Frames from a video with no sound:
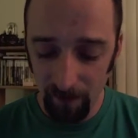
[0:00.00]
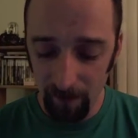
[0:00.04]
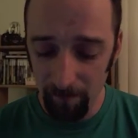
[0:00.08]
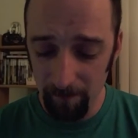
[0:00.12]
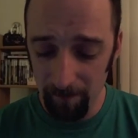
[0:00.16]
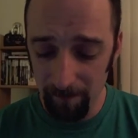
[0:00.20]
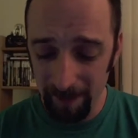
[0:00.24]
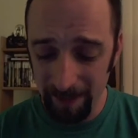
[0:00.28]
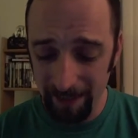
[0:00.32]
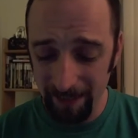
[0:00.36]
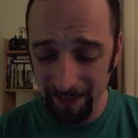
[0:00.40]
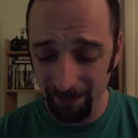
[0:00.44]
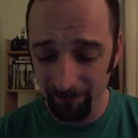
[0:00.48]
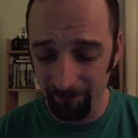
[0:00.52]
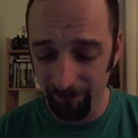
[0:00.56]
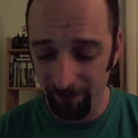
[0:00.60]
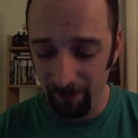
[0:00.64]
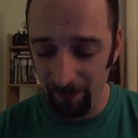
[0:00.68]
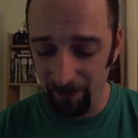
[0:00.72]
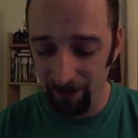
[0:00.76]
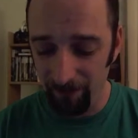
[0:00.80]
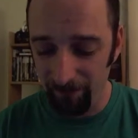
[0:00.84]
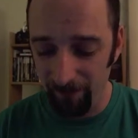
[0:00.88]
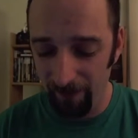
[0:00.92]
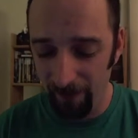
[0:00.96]
Being
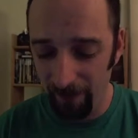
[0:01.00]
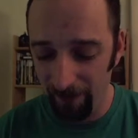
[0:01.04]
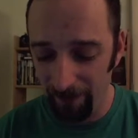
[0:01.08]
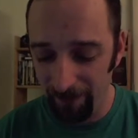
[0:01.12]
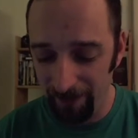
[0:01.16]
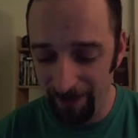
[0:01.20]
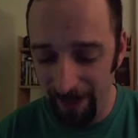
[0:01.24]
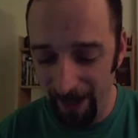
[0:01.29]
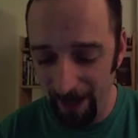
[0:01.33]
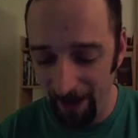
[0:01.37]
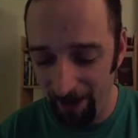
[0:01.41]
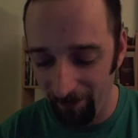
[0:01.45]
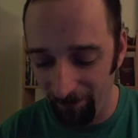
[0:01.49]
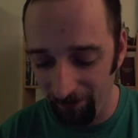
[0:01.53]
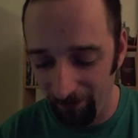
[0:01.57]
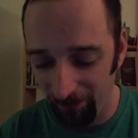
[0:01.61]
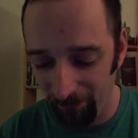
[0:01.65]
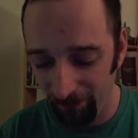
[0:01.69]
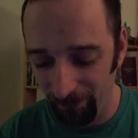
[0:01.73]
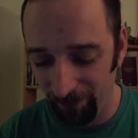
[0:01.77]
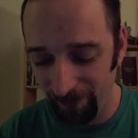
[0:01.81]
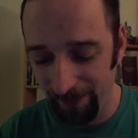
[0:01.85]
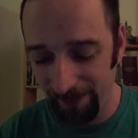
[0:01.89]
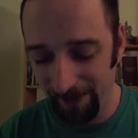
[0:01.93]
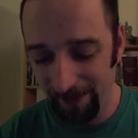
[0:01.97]
very, very
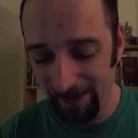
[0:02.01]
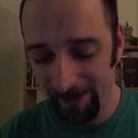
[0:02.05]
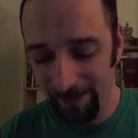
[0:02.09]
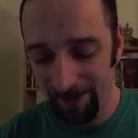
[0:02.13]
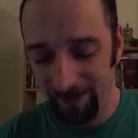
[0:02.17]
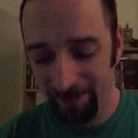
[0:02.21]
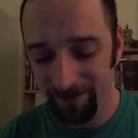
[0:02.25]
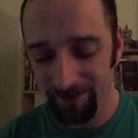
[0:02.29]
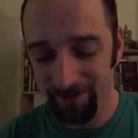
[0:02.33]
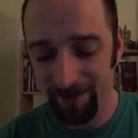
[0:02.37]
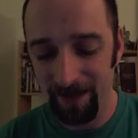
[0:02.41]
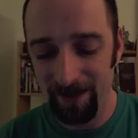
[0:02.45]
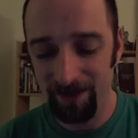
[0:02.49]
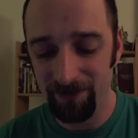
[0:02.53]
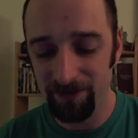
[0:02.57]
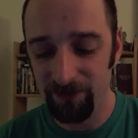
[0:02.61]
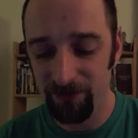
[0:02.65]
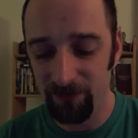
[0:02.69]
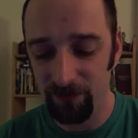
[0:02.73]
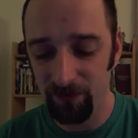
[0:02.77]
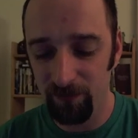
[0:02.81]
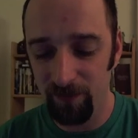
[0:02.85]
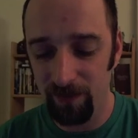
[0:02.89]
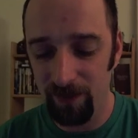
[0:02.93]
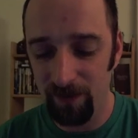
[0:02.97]
careful not
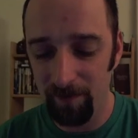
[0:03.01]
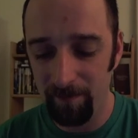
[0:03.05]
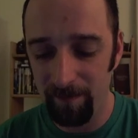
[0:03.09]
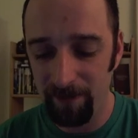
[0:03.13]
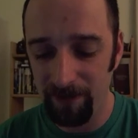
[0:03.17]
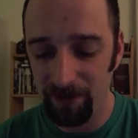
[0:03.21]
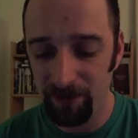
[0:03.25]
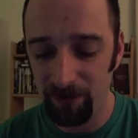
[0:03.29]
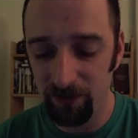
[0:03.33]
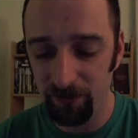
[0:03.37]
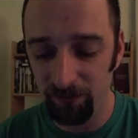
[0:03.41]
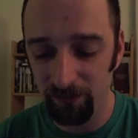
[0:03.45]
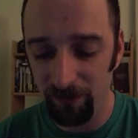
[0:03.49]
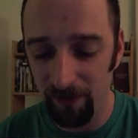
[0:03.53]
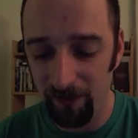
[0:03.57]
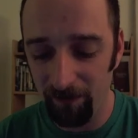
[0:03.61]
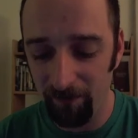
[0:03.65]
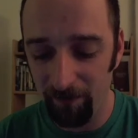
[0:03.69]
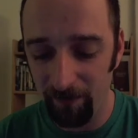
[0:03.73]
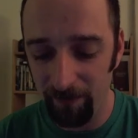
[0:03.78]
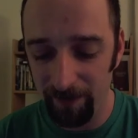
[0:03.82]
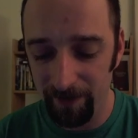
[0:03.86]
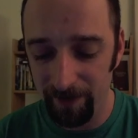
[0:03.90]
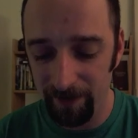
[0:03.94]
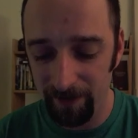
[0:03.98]
to be too
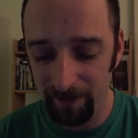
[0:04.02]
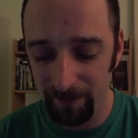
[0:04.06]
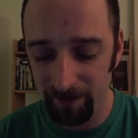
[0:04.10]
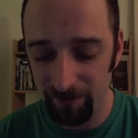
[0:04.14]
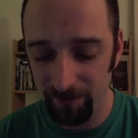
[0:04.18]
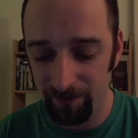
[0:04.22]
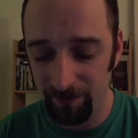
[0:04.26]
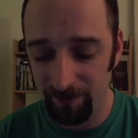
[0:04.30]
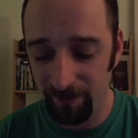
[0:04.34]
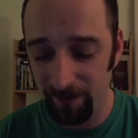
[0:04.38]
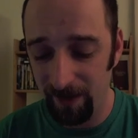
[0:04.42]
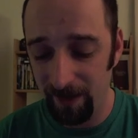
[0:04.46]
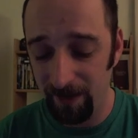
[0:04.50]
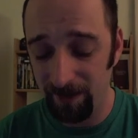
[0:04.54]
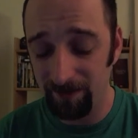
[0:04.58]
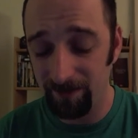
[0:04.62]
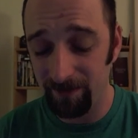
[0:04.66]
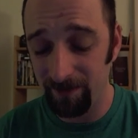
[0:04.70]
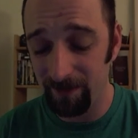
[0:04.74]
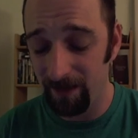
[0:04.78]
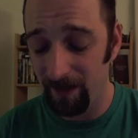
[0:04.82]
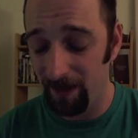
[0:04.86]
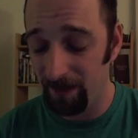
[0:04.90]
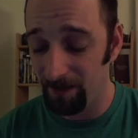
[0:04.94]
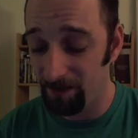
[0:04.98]
rough with it as
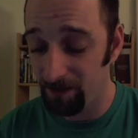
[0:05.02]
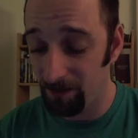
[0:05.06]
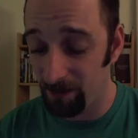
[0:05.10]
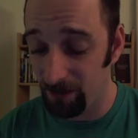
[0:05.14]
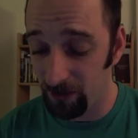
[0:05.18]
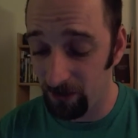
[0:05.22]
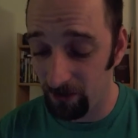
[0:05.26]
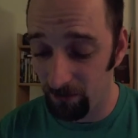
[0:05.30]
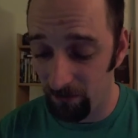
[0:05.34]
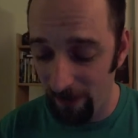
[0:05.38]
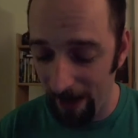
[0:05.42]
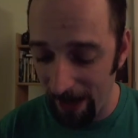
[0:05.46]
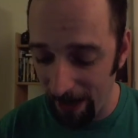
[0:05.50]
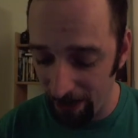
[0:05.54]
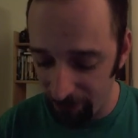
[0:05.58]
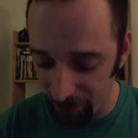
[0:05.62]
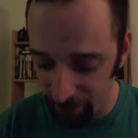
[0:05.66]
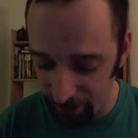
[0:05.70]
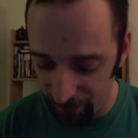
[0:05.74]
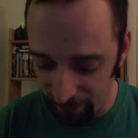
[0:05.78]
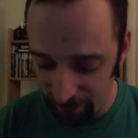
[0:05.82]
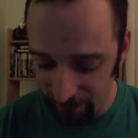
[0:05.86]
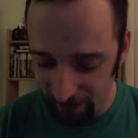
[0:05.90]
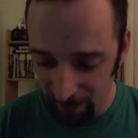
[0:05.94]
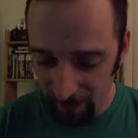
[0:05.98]
to not scratch it.